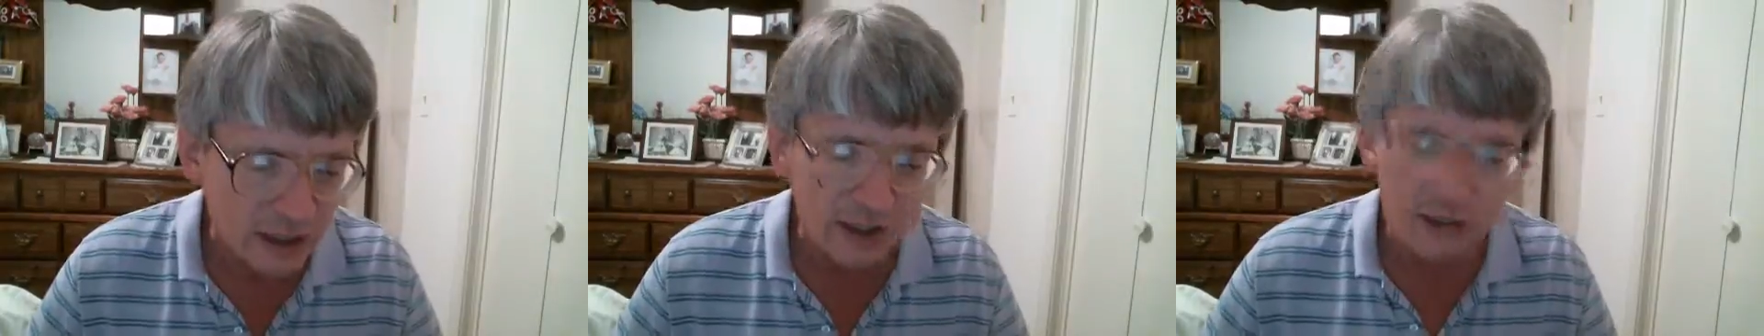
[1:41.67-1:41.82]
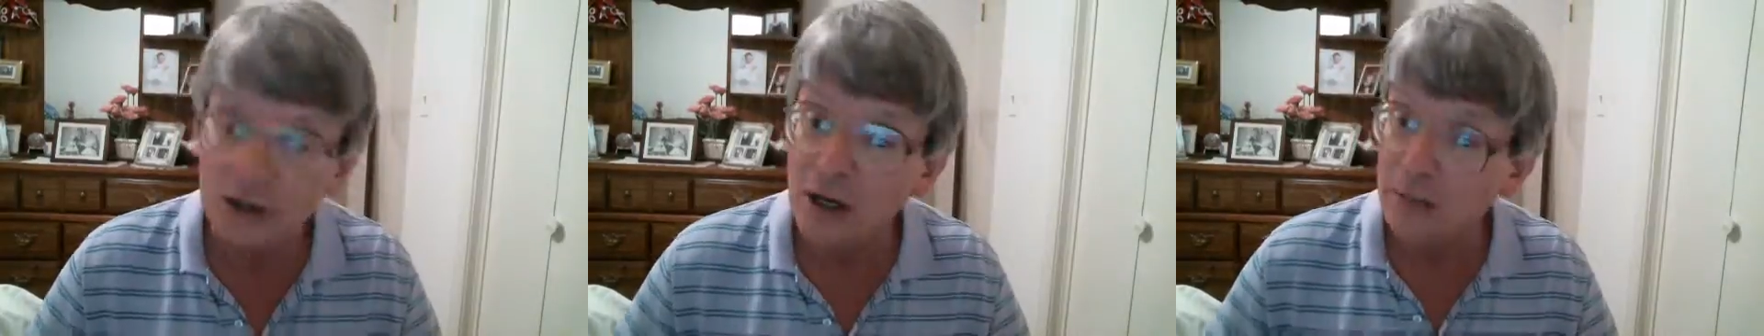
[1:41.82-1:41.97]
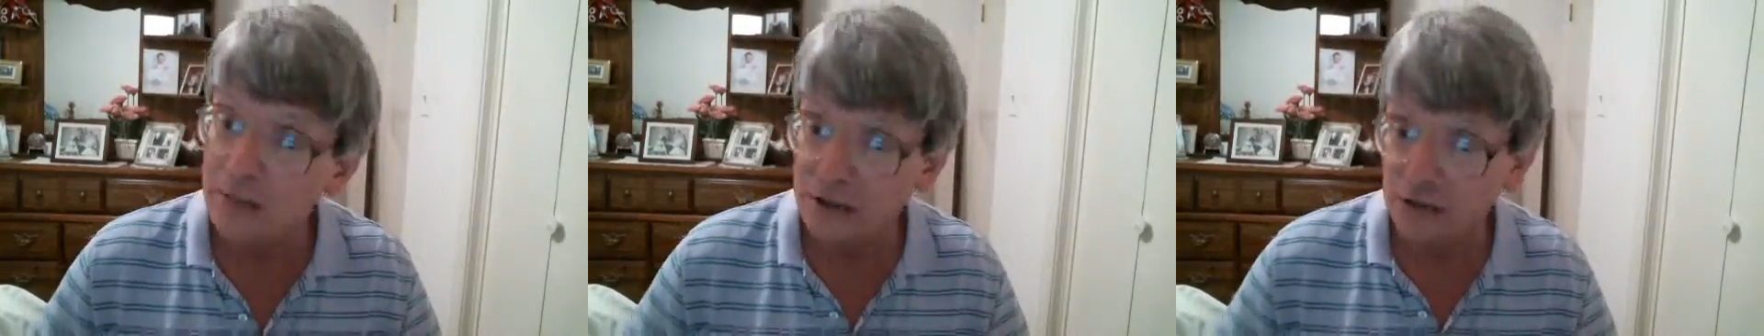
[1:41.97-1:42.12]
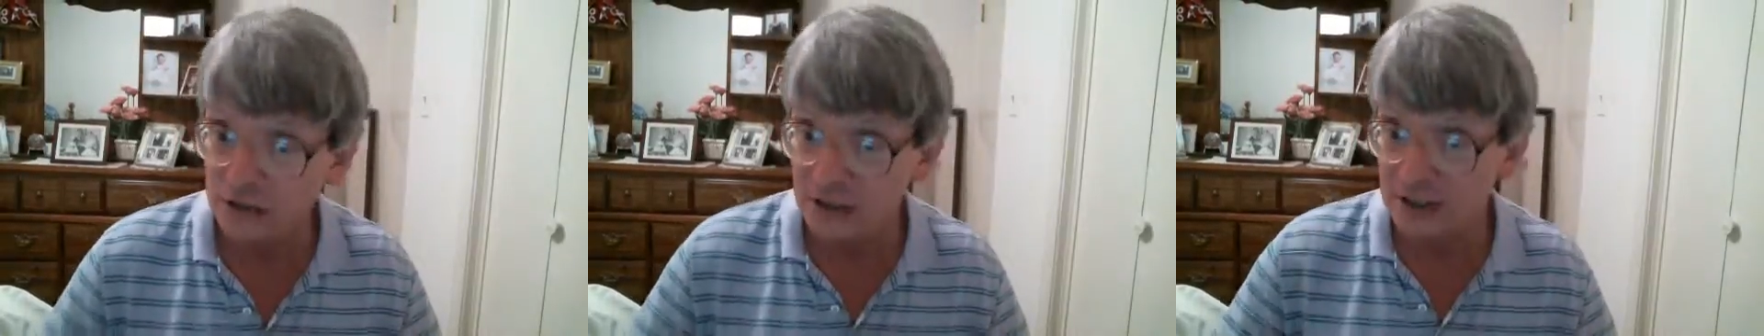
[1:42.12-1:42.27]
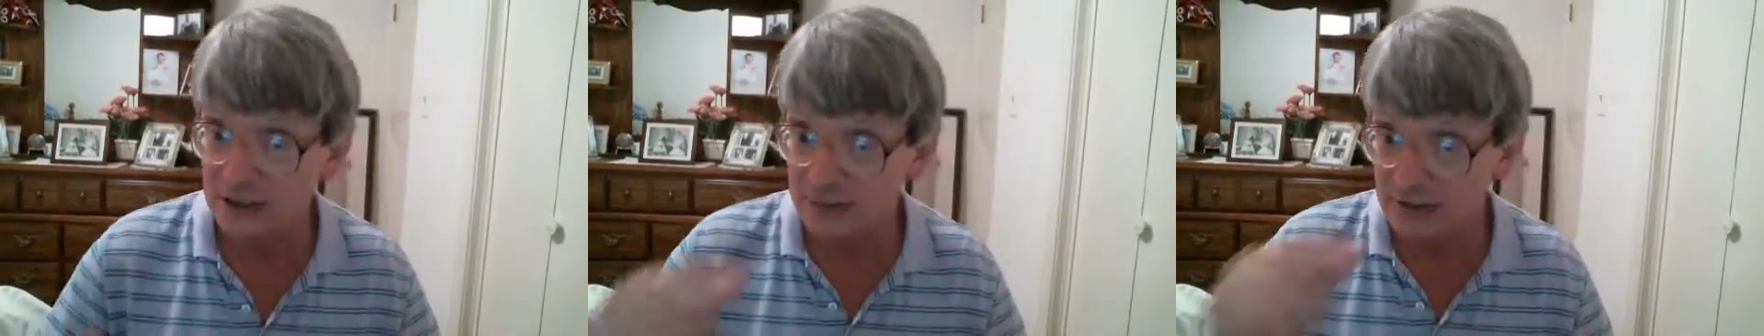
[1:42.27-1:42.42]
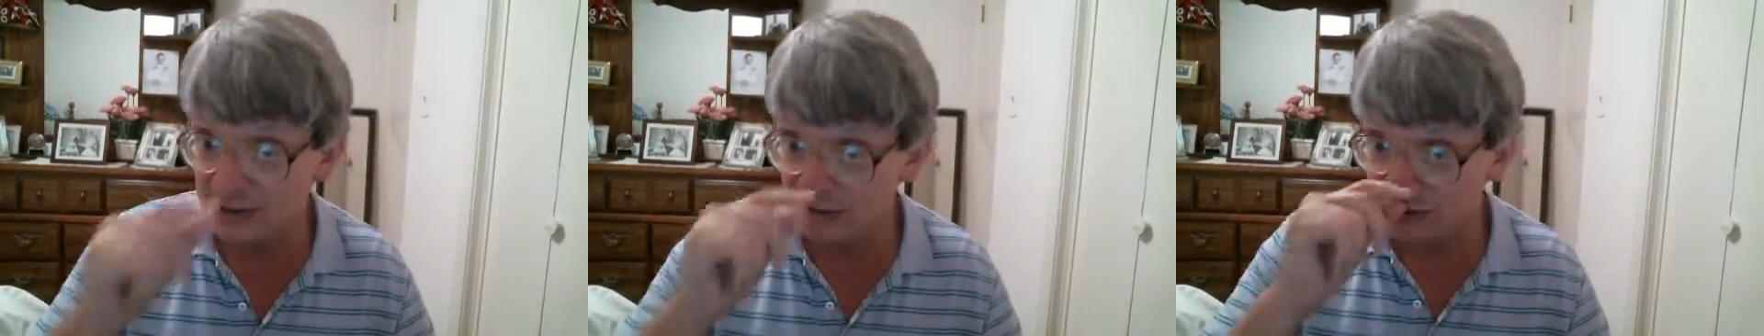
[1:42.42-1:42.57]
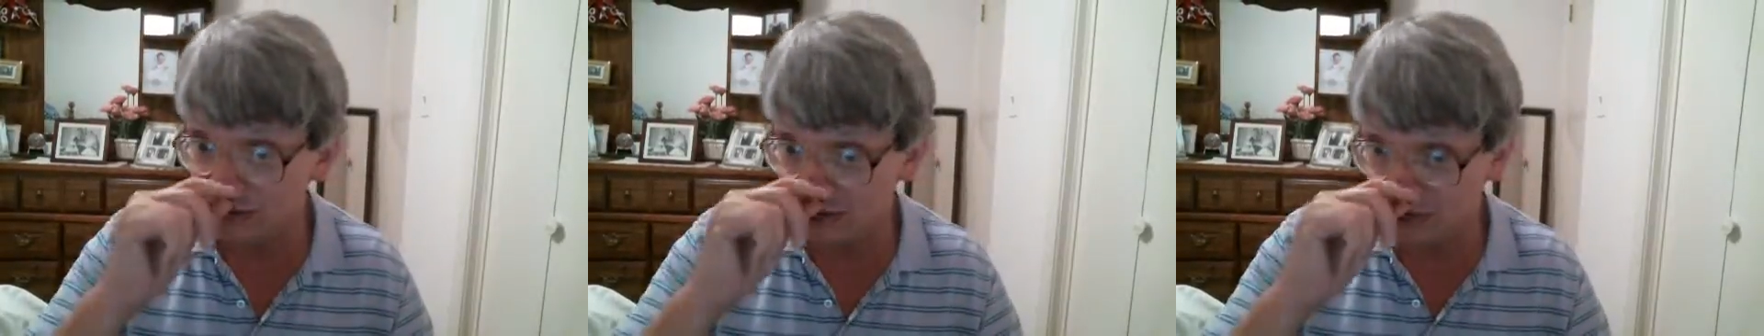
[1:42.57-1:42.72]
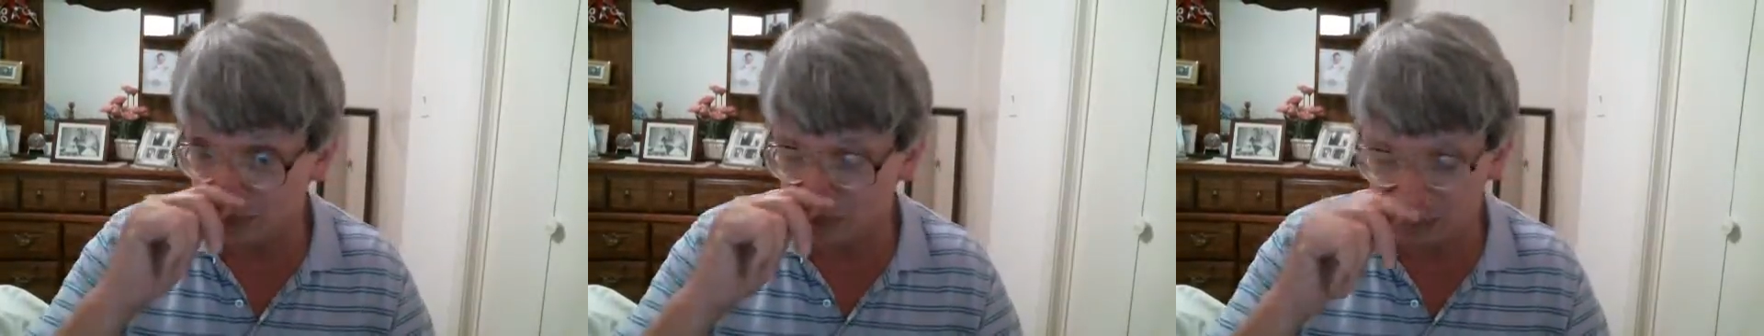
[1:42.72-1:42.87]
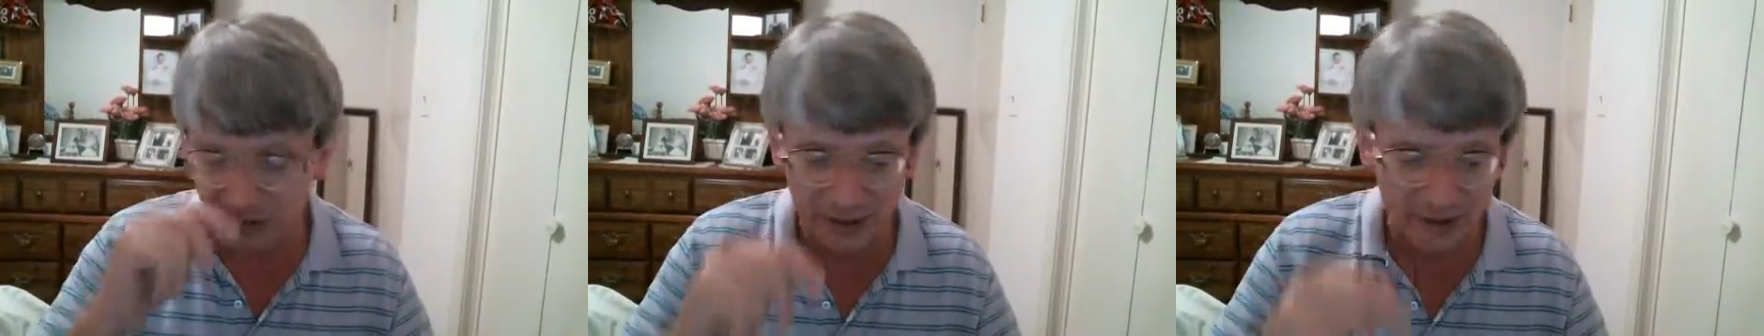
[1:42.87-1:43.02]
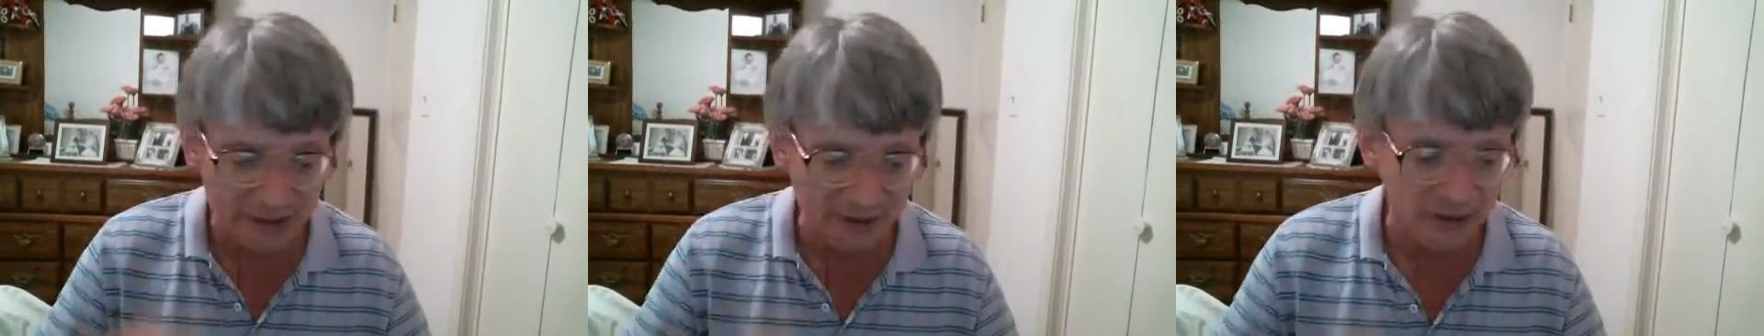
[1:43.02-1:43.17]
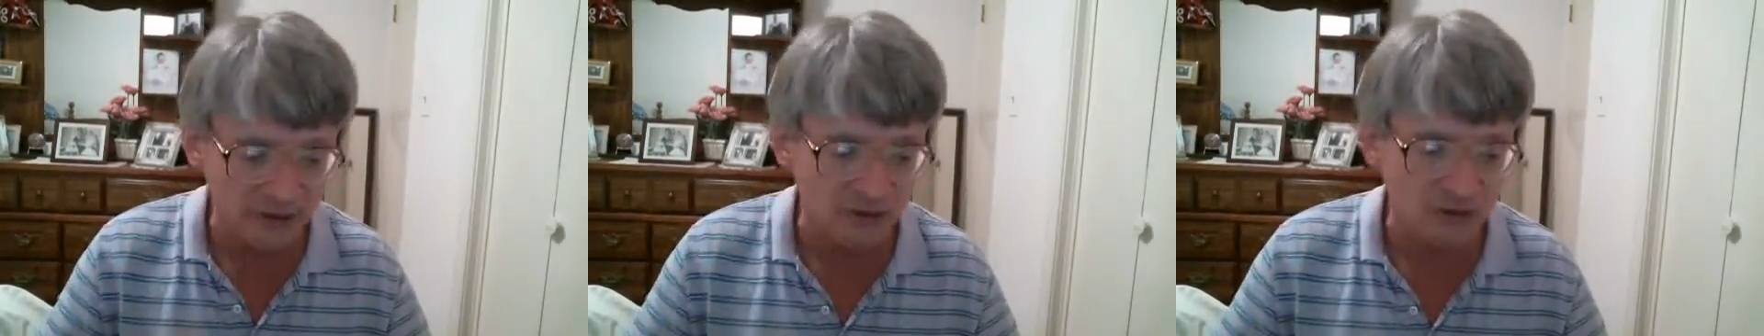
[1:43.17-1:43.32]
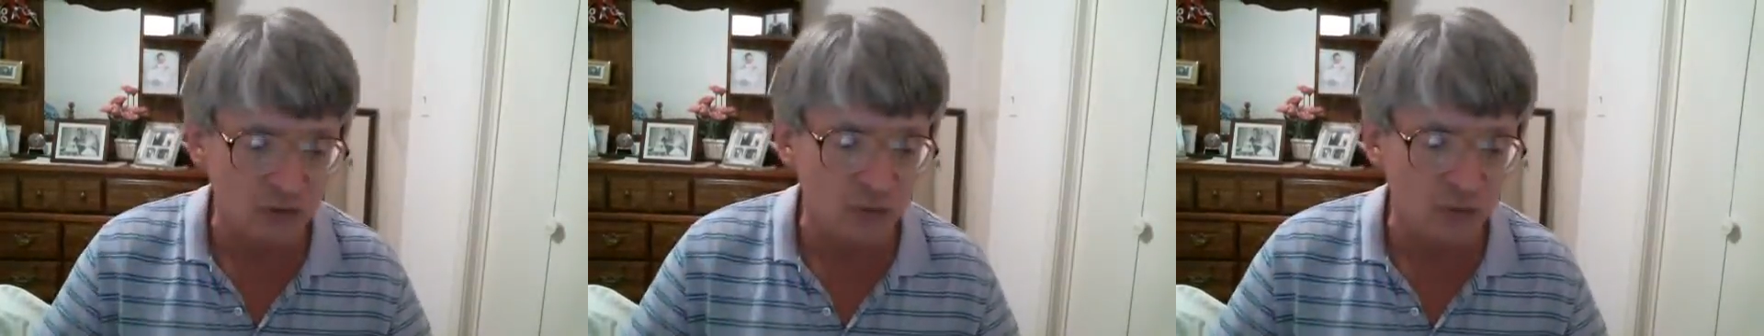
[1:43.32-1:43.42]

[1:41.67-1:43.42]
WTBC's playlist